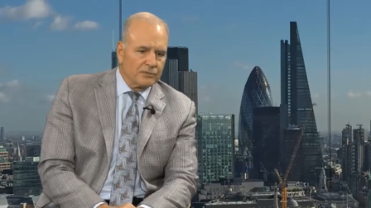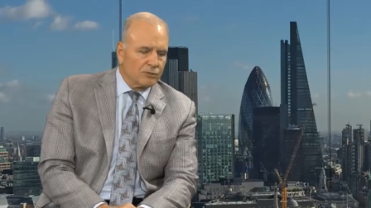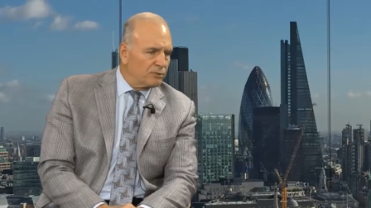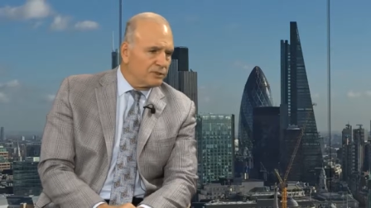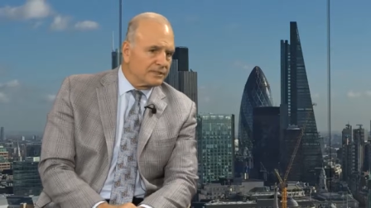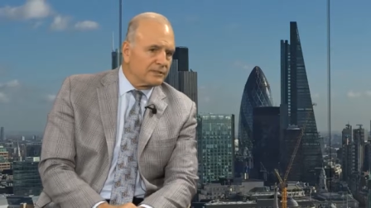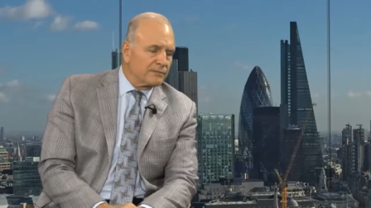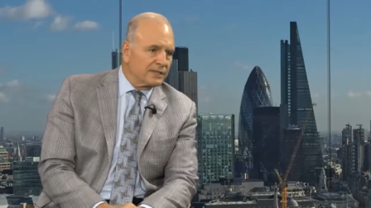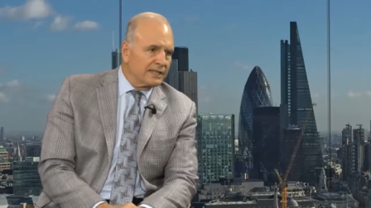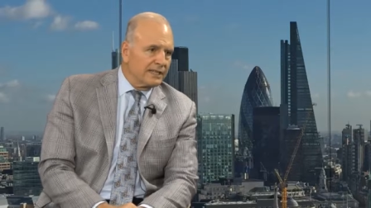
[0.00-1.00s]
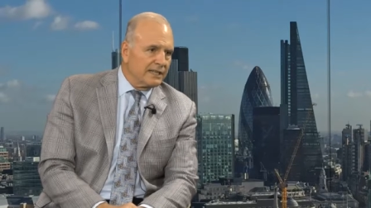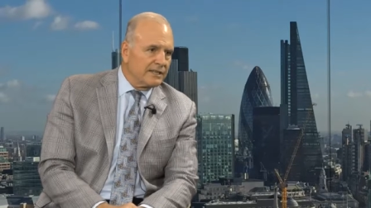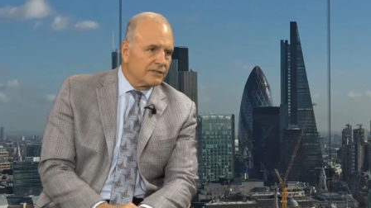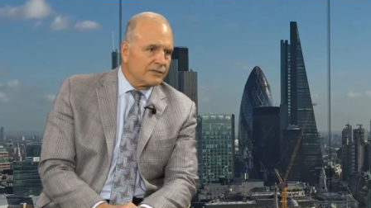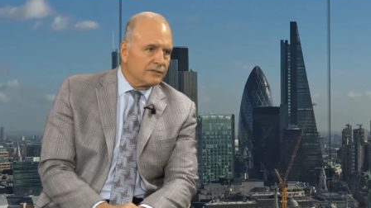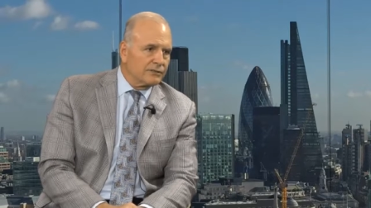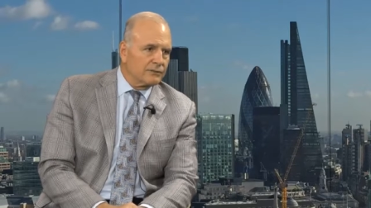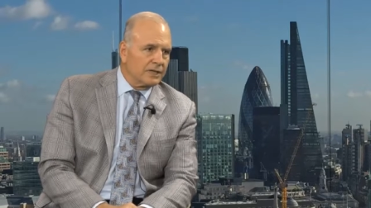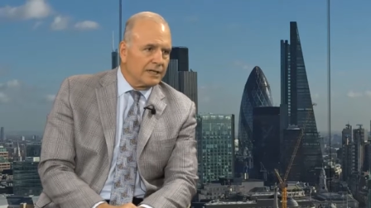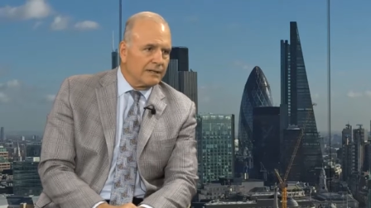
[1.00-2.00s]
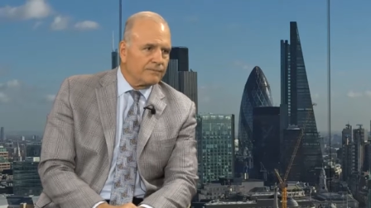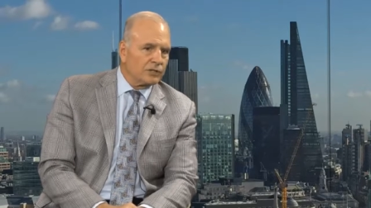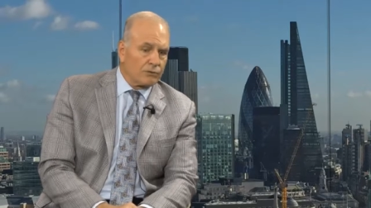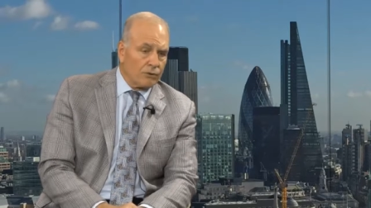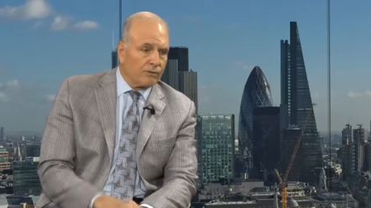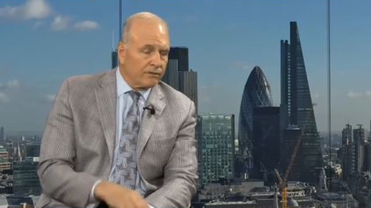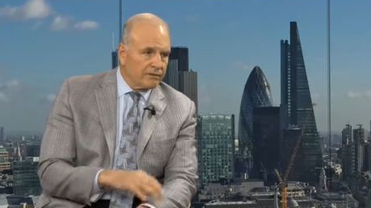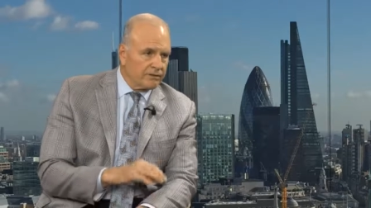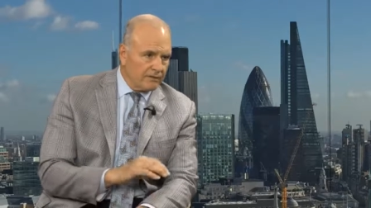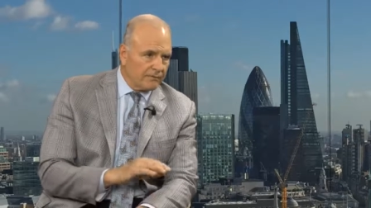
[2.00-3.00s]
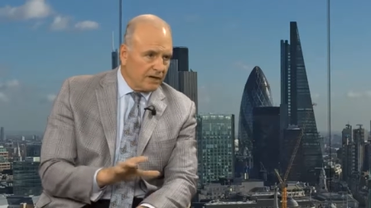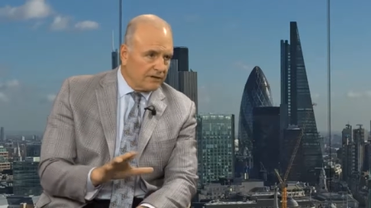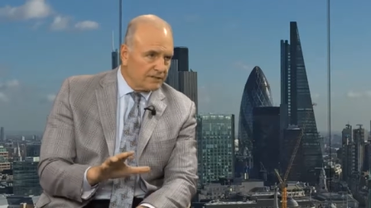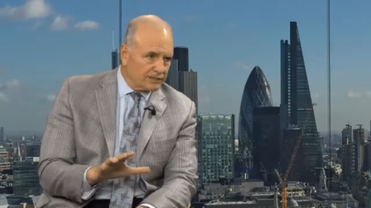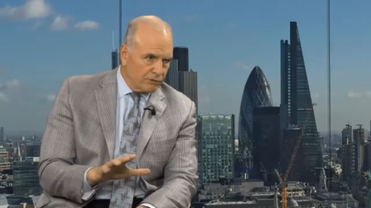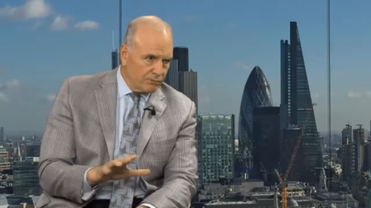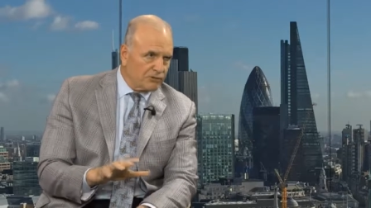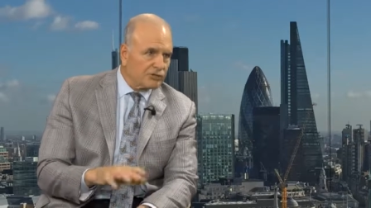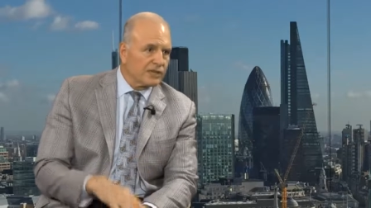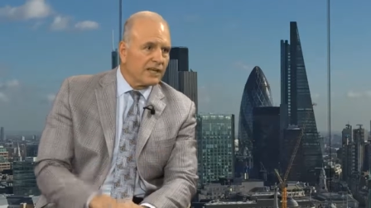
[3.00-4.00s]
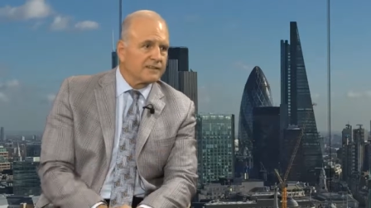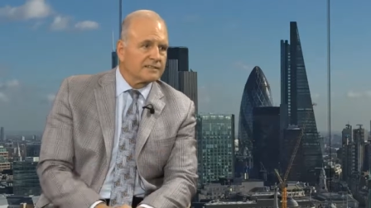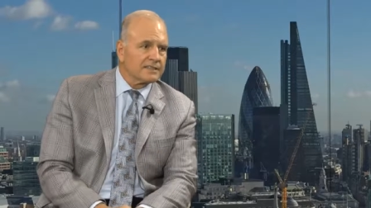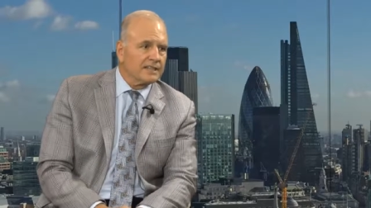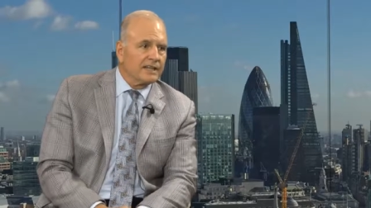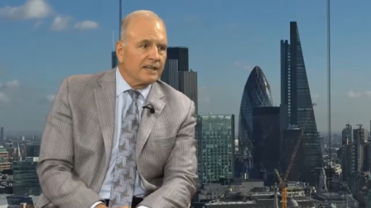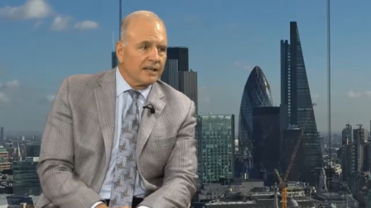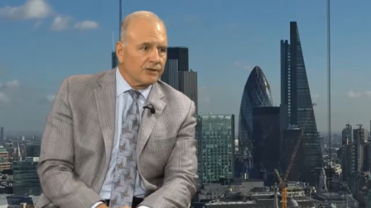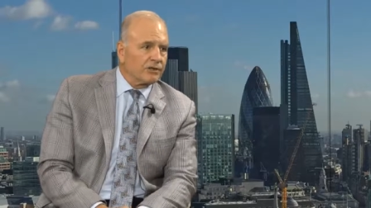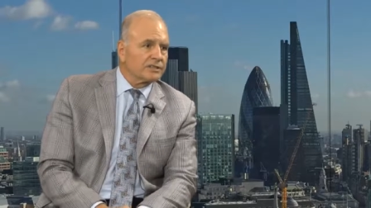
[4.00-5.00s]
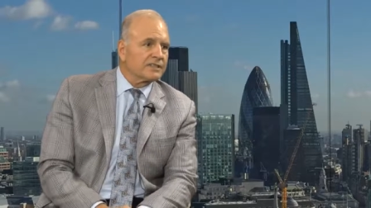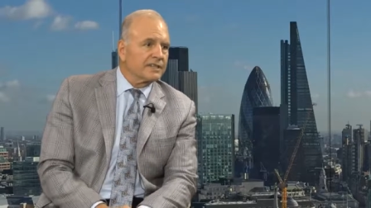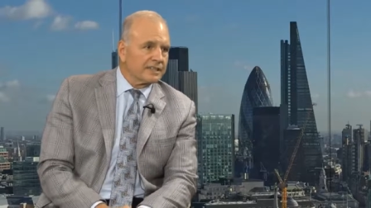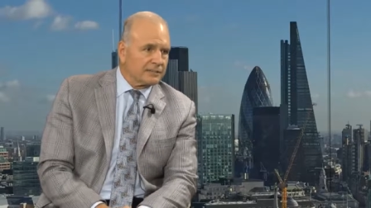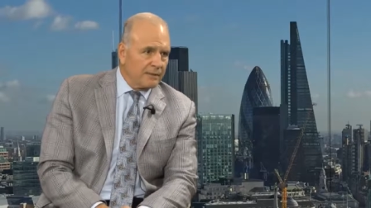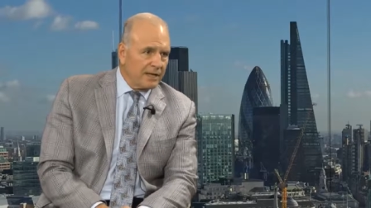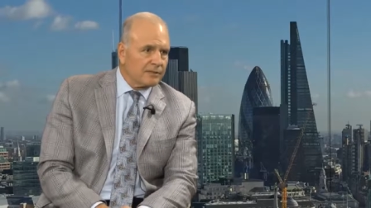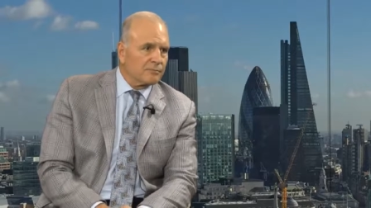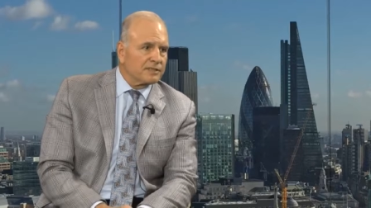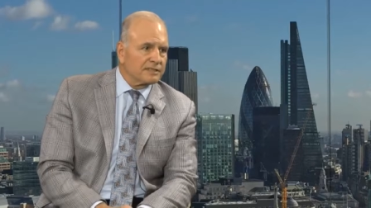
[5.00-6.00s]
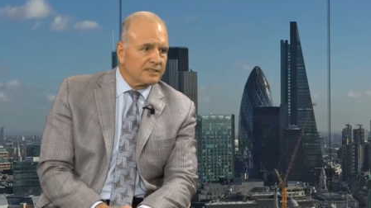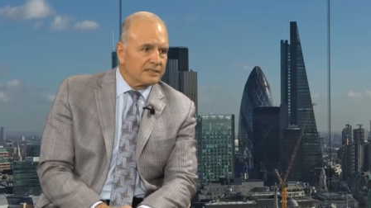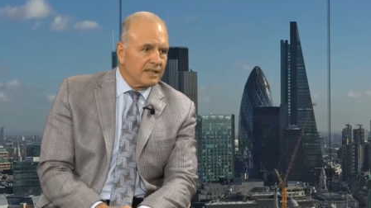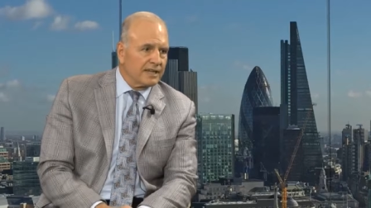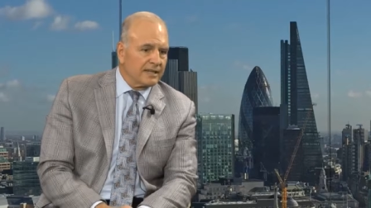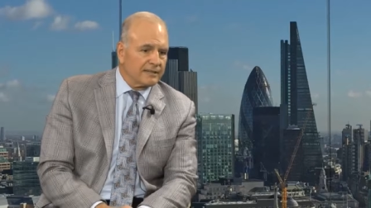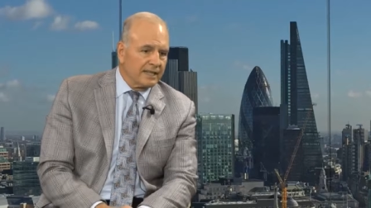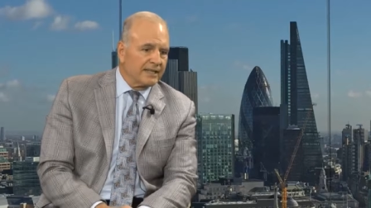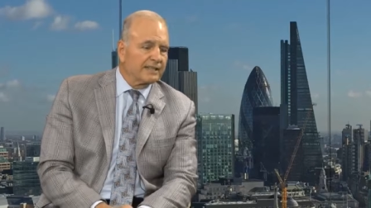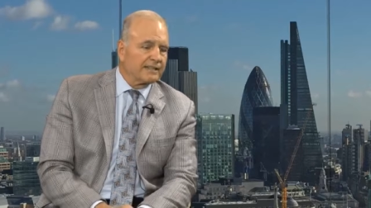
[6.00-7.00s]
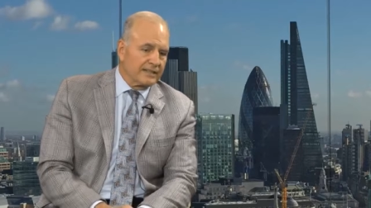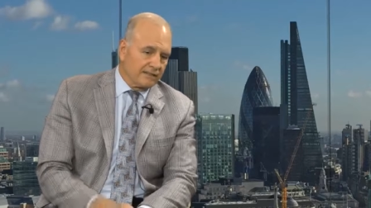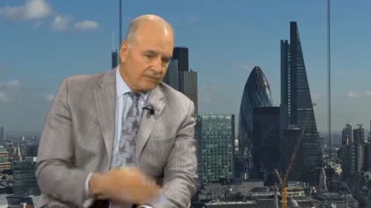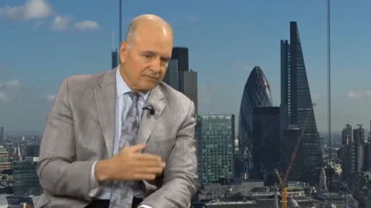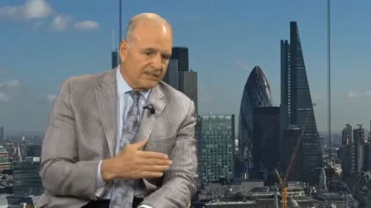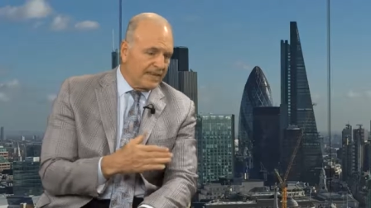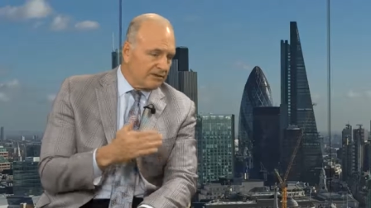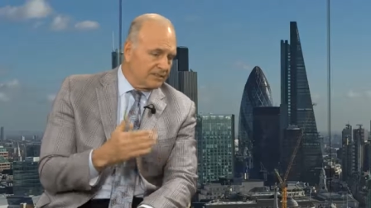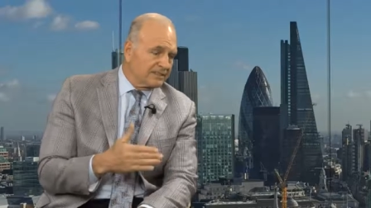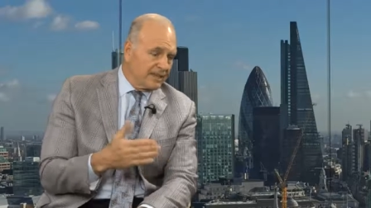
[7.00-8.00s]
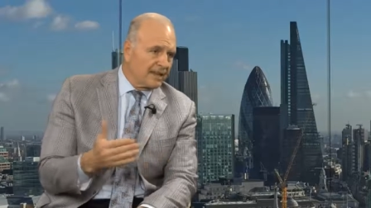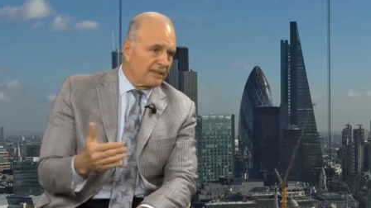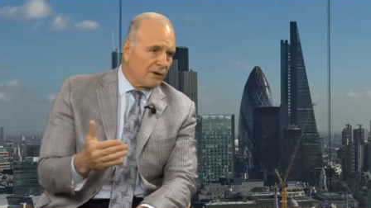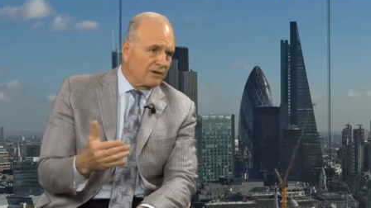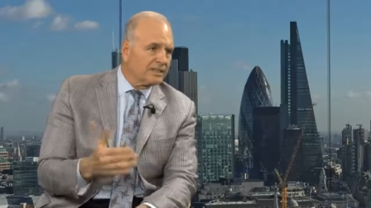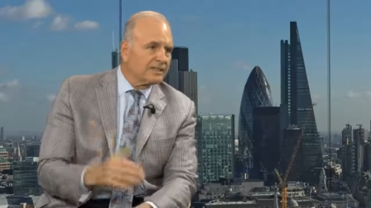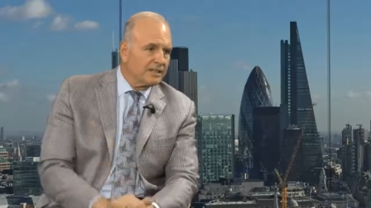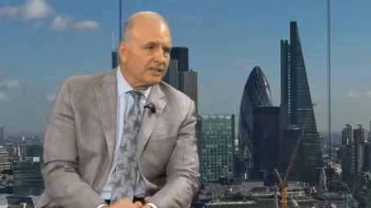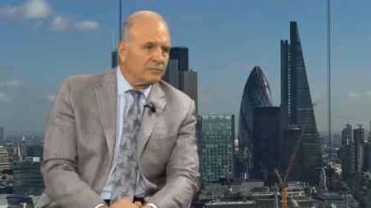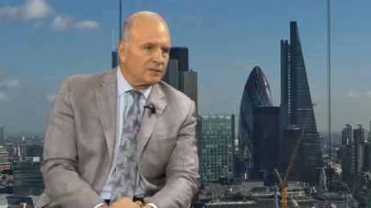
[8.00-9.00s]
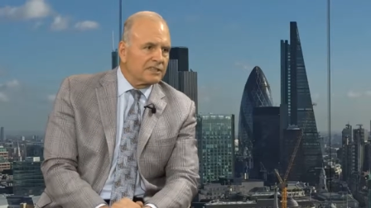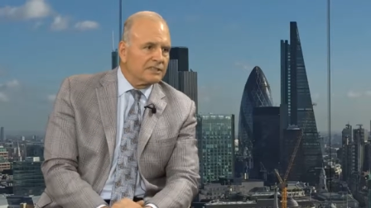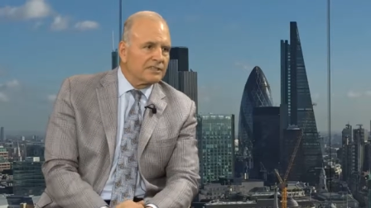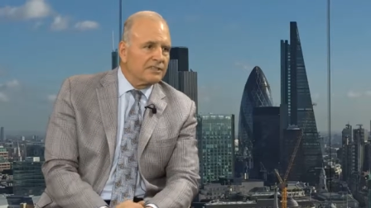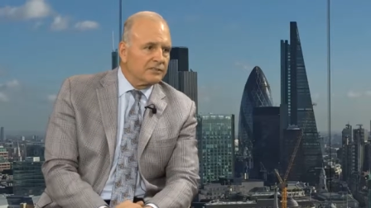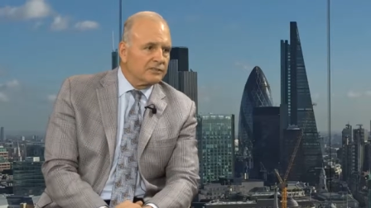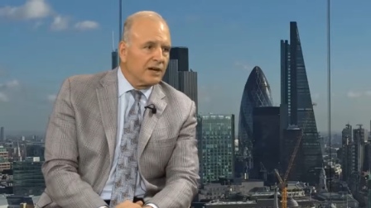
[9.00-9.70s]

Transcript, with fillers: We'll put some money into um, growth of our distribution channels in order to expand the business uh, and, then hopefully not only stay ahead of the market, but continue to